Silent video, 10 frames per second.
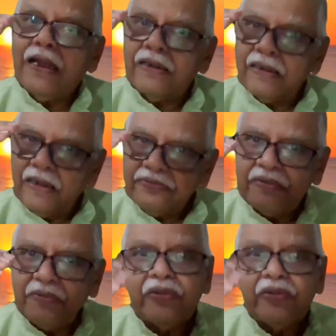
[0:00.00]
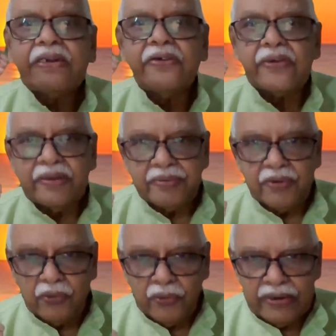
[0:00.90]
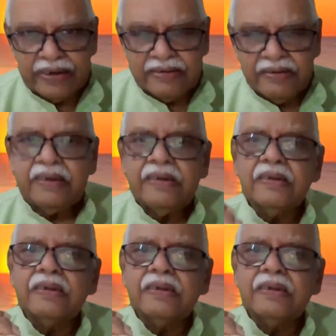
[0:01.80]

And after Multrikana comes the own Rashi.